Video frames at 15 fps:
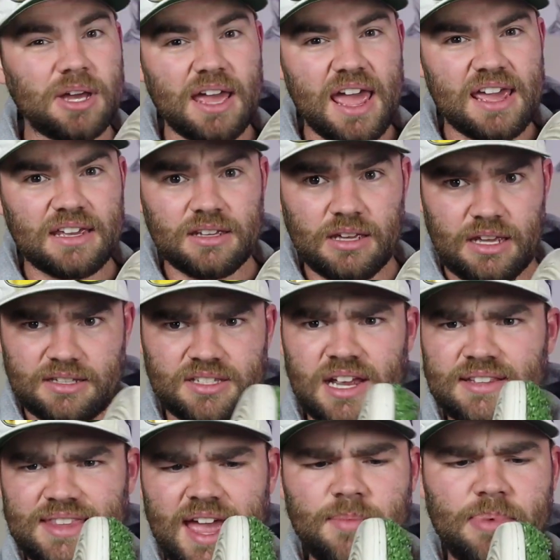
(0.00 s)
But hey, it's
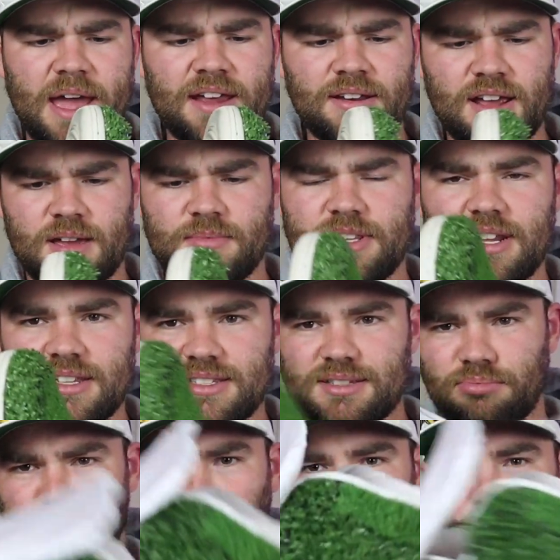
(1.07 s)
not that bad. I mean,
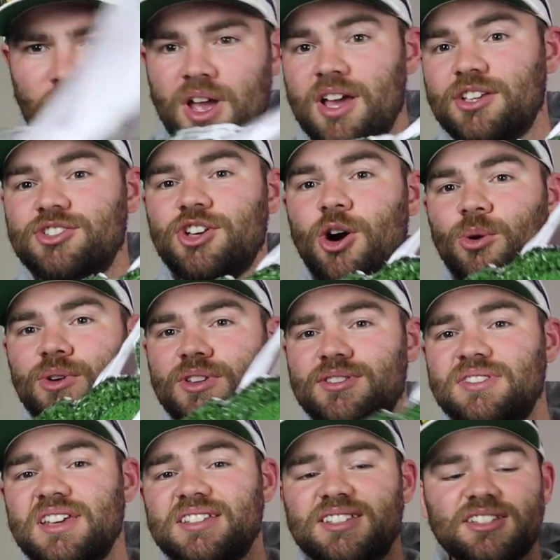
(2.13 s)
it's yo,
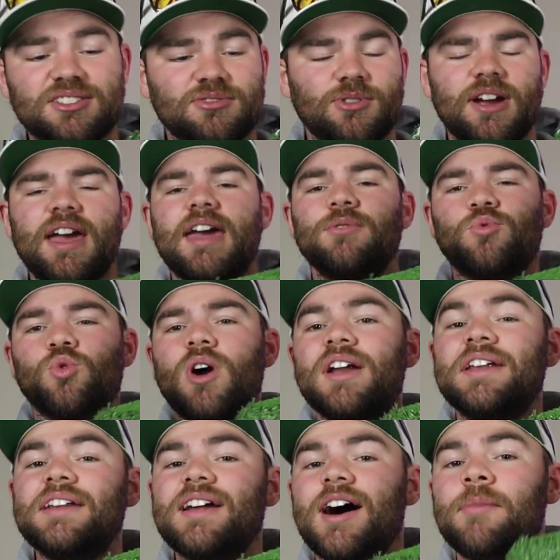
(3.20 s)
this is crazy. Hey,
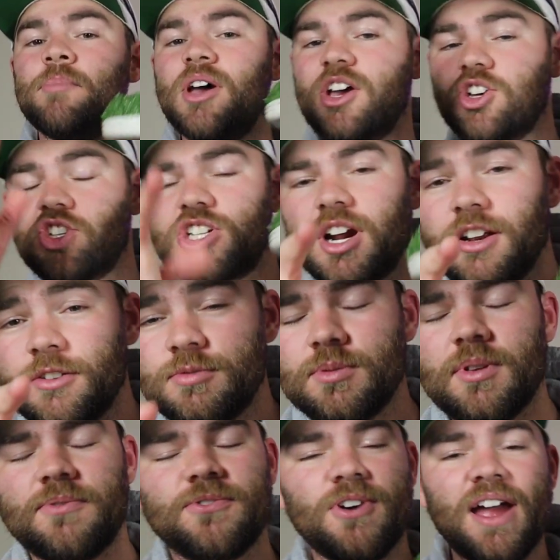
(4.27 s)
run it up. Share this
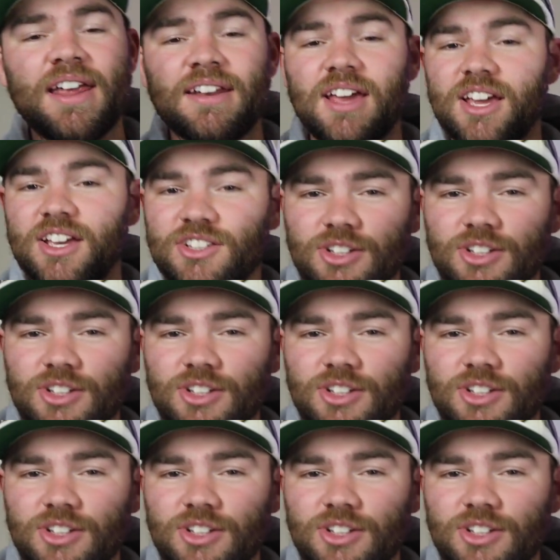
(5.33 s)
with a friend.